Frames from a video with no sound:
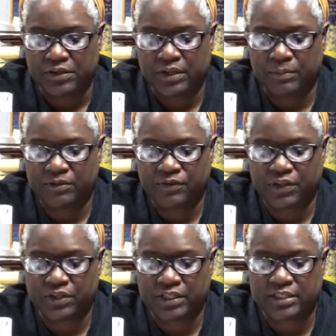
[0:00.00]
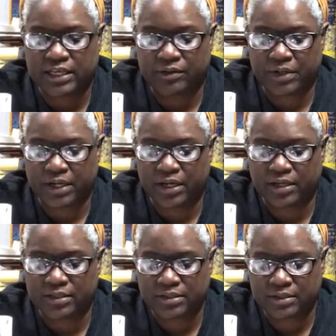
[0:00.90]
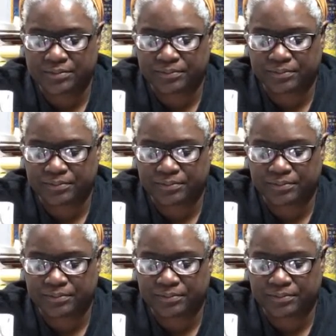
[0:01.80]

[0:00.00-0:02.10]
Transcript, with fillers: let me figure this out, guys.